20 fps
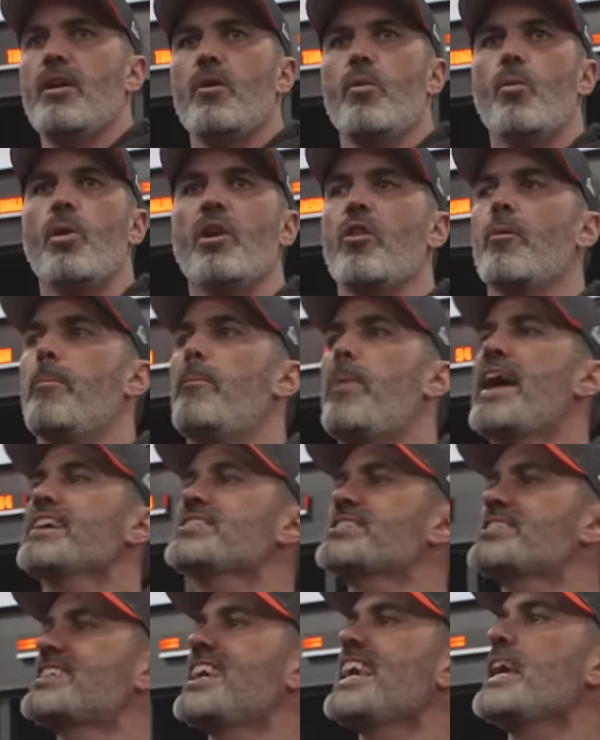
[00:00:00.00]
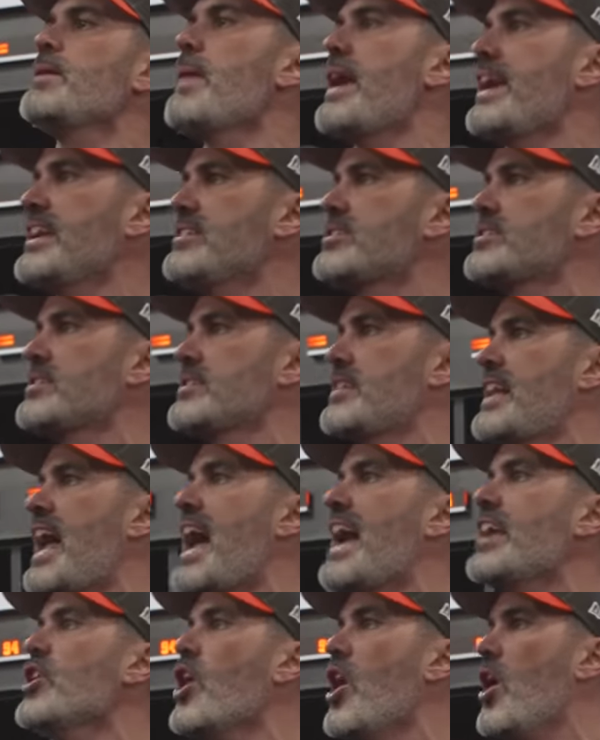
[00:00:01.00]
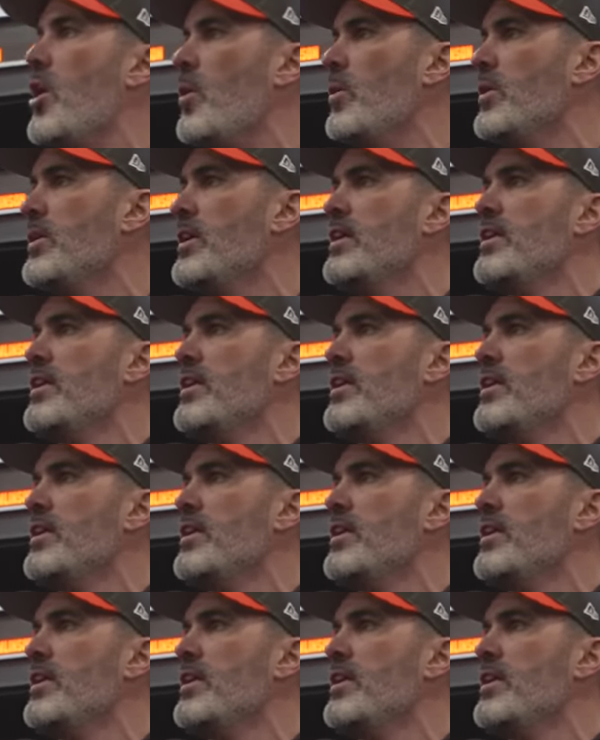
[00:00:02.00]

One of the best teammates that I know